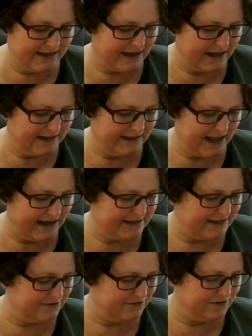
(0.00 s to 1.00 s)
and I'd like
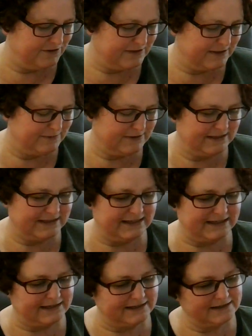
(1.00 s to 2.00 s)
to introduce him to the
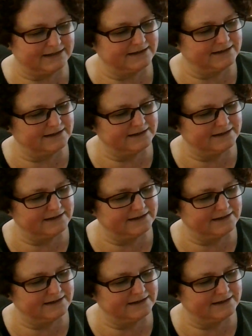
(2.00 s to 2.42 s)
king."